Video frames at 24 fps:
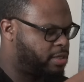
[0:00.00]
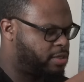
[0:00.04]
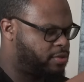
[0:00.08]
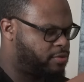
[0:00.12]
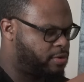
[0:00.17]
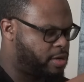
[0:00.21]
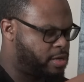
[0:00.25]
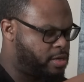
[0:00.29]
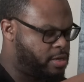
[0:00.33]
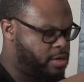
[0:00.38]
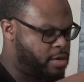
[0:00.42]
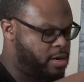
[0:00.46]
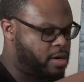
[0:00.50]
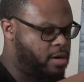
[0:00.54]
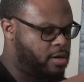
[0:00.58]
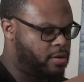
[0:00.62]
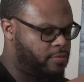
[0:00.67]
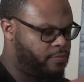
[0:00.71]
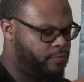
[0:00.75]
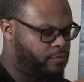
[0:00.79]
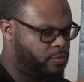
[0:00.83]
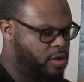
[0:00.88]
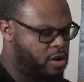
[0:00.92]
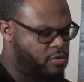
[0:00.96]
this right
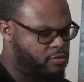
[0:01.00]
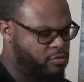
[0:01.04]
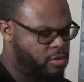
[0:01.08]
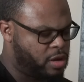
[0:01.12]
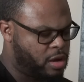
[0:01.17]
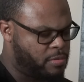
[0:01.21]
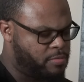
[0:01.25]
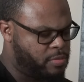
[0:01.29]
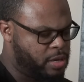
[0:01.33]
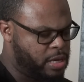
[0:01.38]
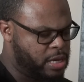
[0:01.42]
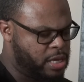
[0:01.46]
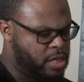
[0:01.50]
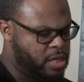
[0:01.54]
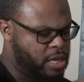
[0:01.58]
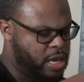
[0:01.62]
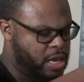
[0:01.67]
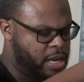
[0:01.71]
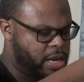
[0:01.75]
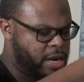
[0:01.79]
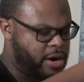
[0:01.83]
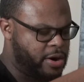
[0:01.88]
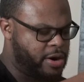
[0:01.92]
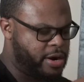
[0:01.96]
here. I'm in
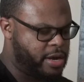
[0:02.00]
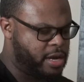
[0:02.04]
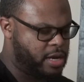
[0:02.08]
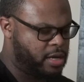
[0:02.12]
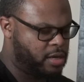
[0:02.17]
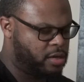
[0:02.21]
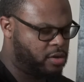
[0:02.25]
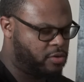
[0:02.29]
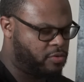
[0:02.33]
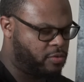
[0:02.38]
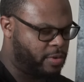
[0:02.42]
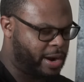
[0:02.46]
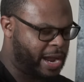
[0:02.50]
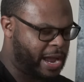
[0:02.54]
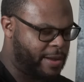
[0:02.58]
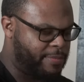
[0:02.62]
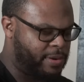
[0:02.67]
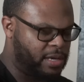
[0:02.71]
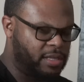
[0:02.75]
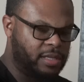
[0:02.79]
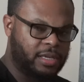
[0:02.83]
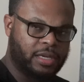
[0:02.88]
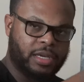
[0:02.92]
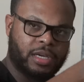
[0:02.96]
that area,
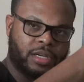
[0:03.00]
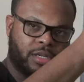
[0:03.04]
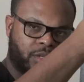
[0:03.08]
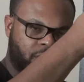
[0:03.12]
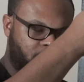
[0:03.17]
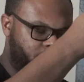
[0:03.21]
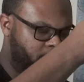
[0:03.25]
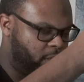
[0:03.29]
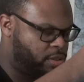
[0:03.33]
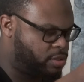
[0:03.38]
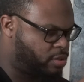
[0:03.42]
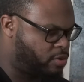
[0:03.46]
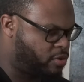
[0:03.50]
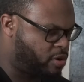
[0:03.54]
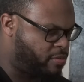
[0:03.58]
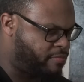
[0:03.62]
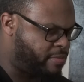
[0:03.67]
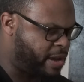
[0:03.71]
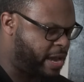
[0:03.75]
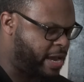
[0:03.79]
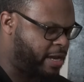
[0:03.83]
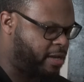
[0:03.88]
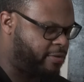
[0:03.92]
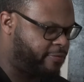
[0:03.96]
grabbing the instruments, going
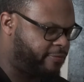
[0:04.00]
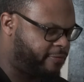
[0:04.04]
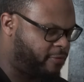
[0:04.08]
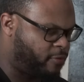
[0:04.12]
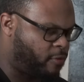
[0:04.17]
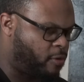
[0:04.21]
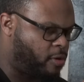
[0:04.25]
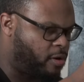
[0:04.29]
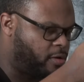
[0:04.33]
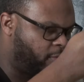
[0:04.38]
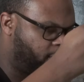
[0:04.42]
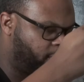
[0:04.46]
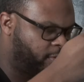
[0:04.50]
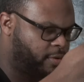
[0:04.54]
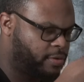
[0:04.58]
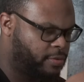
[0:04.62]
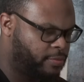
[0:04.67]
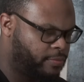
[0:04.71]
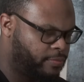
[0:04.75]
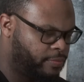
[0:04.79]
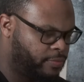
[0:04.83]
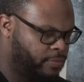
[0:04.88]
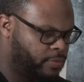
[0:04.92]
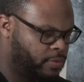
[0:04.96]
back and forth
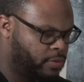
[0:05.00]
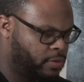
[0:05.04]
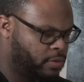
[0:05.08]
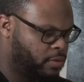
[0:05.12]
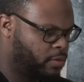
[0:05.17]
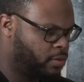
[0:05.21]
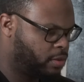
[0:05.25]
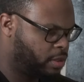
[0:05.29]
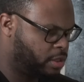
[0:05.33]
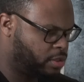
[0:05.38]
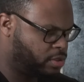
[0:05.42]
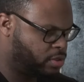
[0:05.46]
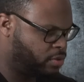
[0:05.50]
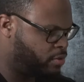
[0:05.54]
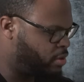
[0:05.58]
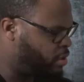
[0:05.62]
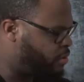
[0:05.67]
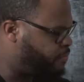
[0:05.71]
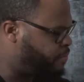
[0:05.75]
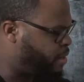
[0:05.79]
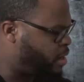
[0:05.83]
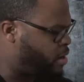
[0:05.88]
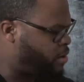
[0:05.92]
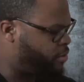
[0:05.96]
into
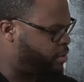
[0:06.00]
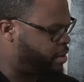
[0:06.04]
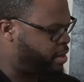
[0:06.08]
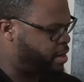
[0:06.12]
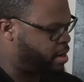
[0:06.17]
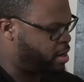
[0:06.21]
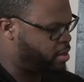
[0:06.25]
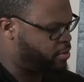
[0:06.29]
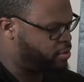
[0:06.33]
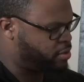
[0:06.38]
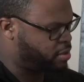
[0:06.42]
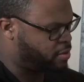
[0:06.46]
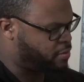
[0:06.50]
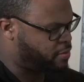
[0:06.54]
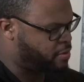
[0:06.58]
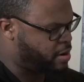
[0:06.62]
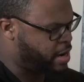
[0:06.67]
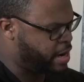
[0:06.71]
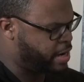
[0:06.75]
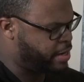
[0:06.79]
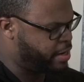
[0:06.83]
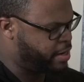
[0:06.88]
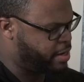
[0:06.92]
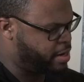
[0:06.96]
the bone here. So
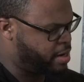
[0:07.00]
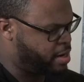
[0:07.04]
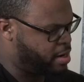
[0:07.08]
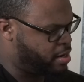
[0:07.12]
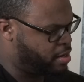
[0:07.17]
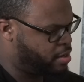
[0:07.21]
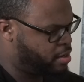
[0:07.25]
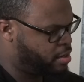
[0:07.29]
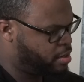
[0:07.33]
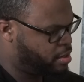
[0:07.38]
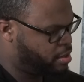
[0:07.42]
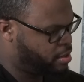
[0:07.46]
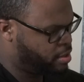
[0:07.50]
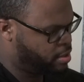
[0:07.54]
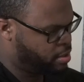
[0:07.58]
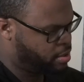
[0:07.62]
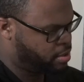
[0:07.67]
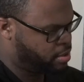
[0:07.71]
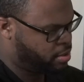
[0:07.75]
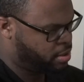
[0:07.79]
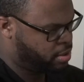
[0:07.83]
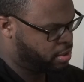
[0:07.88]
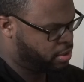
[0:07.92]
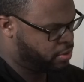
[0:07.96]
right here,
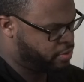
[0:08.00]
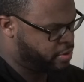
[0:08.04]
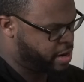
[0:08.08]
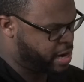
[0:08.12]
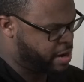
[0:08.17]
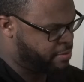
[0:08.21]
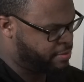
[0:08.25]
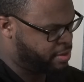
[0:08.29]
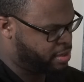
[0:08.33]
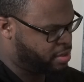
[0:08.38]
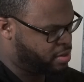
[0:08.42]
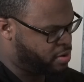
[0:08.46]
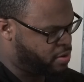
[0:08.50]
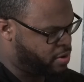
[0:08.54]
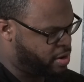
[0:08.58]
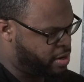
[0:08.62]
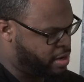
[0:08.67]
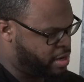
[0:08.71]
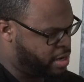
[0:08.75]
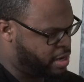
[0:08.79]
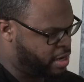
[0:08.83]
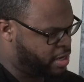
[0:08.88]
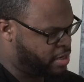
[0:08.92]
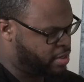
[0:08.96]
grabbing, going
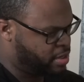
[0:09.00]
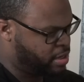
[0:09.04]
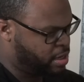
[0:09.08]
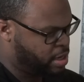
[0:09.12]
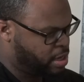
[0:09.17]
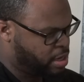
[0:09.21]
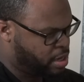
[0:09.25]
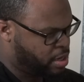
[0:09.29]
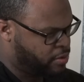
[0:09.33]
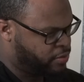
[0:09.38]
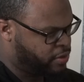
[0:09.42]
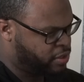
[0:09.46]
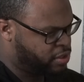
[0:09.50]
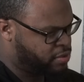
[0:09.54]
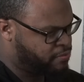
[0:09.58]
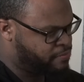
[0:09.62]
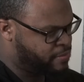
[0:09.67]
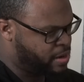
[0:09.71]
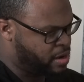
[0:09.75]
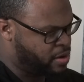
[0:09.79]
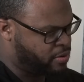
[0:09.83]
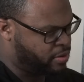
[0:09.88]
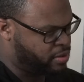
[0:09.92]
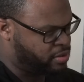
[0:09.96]
in. This
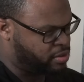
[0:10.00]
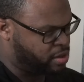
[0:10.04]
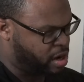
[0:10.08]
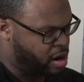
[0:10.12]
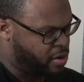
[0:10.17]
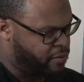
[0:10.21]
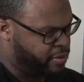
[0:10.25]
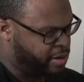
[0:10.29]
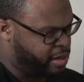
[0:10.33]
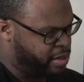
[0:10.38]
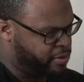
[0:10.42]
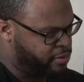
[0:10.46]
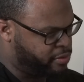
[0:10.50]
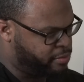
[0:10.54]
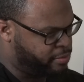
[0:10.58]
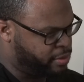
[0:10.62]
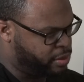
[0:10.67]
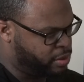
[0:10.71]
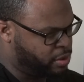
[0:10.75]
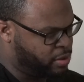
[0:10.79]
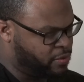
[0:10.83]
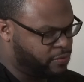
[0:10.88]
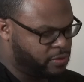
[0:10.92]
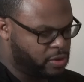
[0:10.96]
bone is already
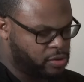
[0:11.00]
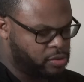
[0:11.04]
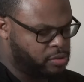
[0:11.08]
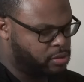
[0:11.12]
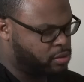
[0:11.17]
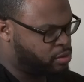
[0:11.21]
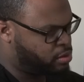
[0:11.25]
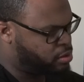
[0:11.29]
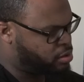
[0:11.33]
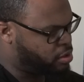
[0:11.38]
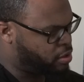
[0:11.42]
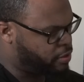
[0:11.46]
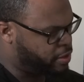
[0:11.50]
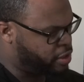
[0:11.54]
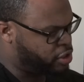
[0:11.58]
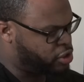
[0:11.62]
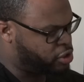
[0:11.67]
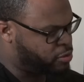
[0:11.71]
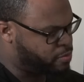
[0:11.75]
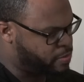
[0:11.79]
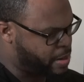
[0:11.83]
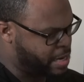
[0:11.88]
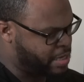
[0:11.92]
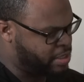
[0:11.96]
removed, so there's
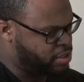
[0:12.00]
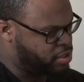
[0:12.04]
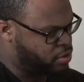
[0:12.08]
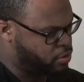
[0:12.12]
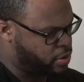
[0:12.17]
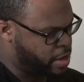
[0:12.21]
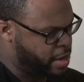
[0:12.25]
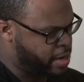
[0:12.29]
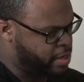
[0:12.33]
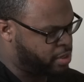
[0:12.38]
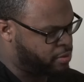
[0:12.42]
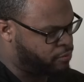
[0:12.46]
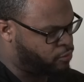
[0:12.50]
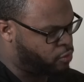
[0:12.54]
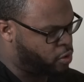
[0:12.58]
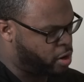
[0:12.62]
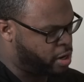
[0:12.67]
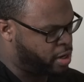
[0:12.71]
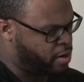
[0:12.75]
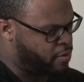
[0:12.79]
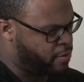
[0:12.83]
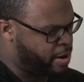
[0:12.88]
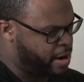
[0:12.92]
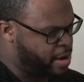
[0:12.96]
space so that I can
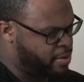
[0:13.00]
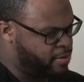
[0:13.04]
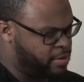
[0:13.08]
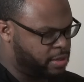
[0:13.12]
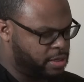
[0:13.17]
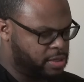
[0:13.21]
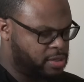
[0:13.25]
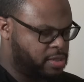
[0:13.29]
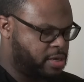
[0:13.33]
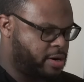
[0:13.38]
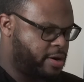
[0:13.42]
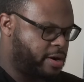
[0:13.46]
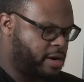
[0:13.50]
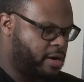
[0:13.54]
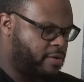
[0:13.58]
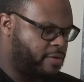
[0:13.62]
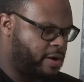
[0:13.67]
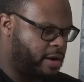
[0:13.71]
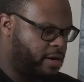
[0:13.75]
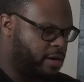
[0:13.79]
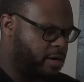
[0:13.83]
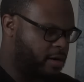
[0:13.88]
work around in this area right